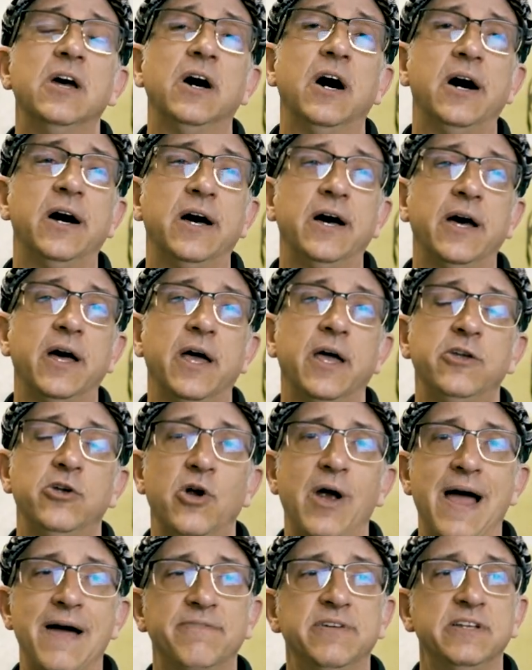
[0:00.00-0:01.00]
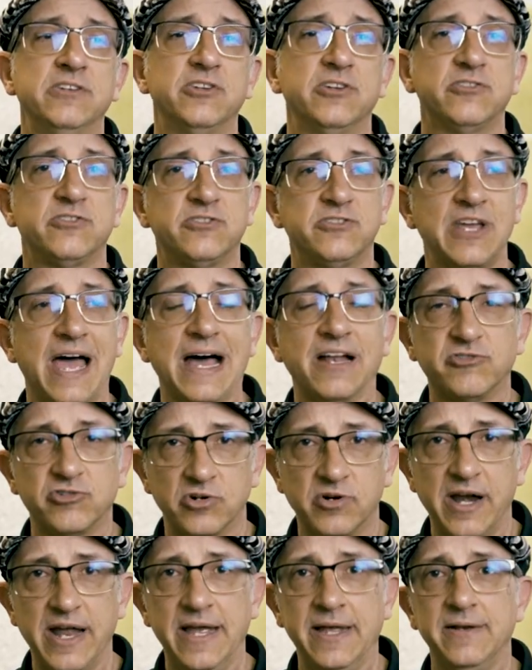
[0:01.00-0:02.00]
you're having to
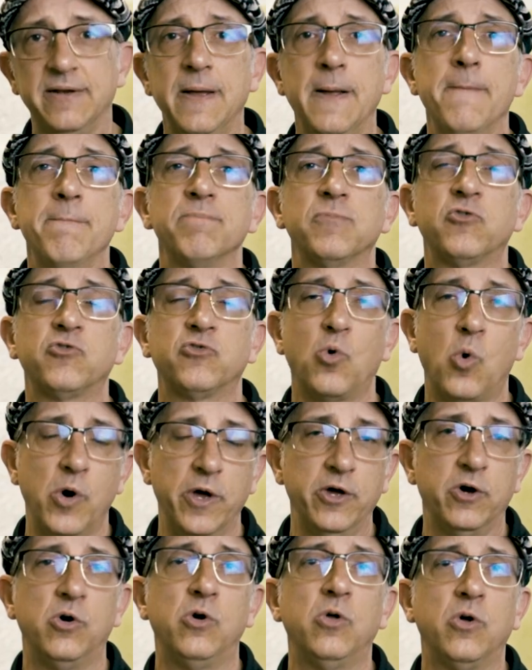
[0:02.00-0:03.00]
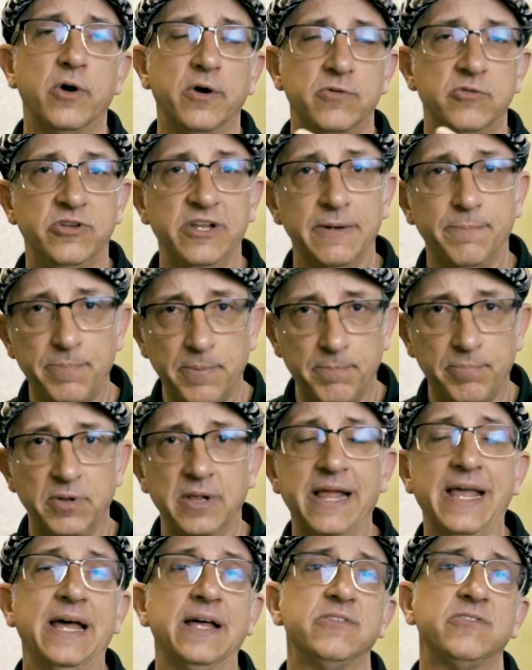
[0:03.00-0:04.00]
saturate soil or dip
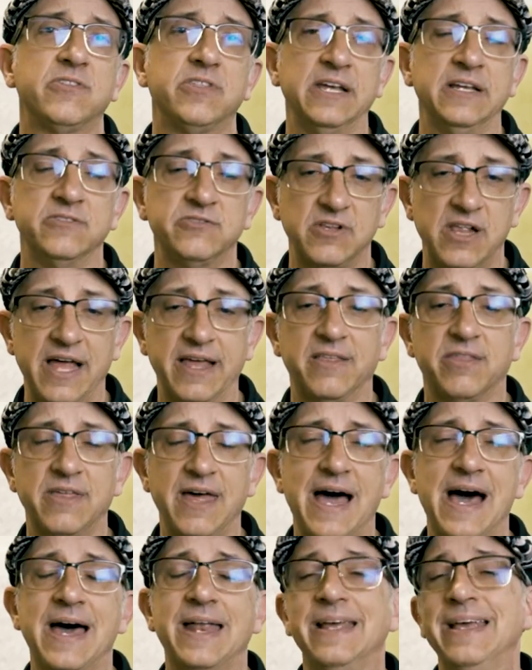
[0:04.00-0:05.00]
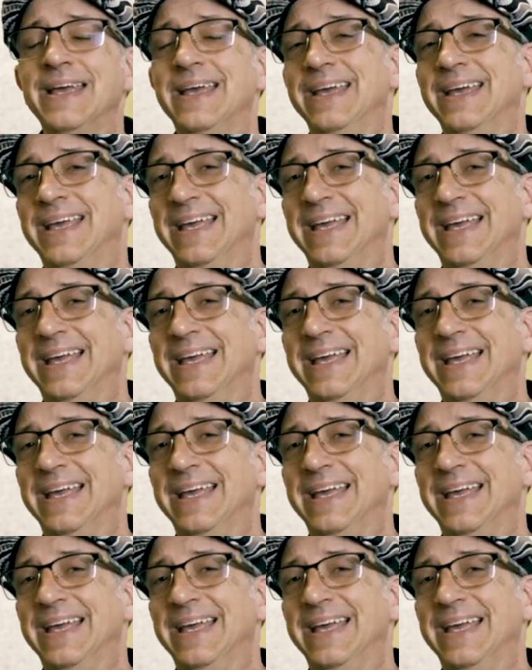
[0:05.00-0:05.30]
plants, things like that,